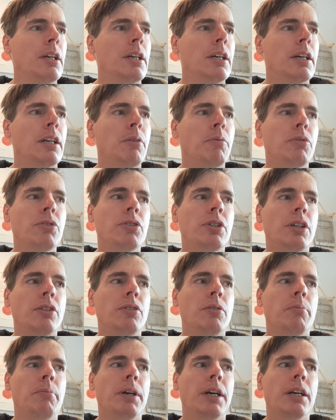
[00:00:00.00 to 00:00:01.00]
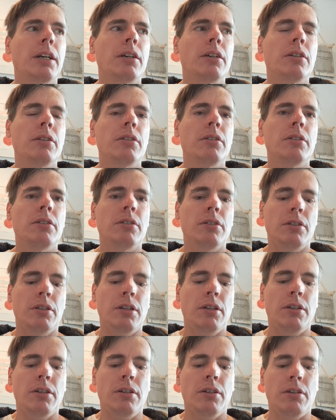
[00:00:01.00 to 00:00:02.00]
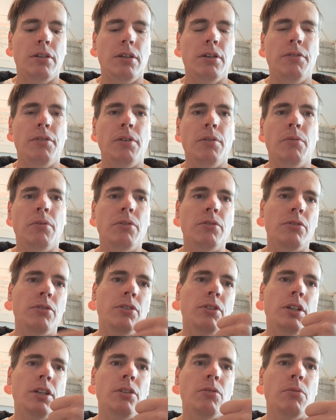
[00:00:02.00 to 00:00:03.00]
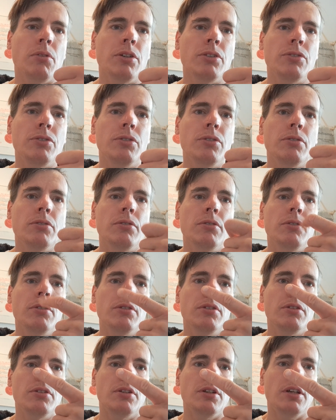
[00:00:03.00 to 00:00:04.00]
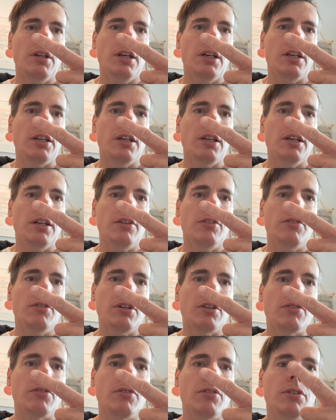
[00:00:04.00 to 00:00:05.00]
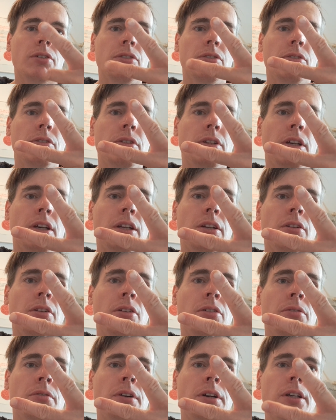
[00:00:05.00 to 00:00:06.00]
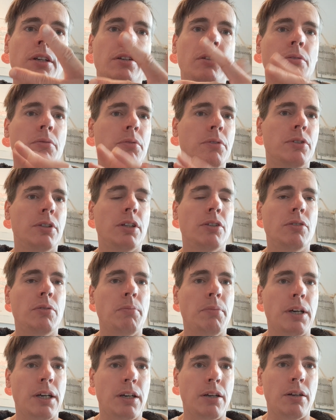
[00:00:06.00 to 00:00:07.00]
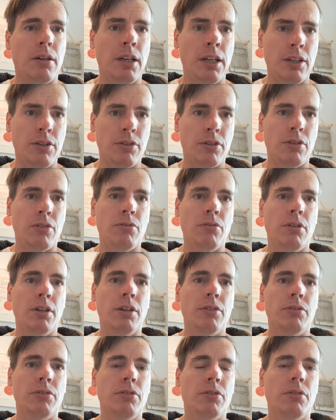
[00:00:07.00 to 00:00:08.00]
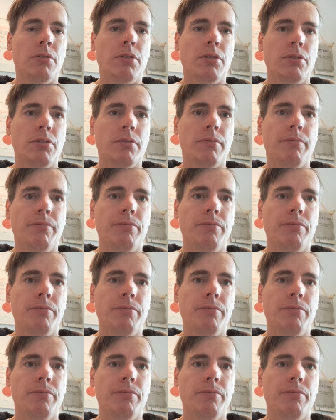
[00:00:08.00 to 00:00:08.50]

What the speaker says: And that will set you back, if you want to do a stage 1 tune, AKS exhaust and lowering, you will set you back less than 2,000 euros.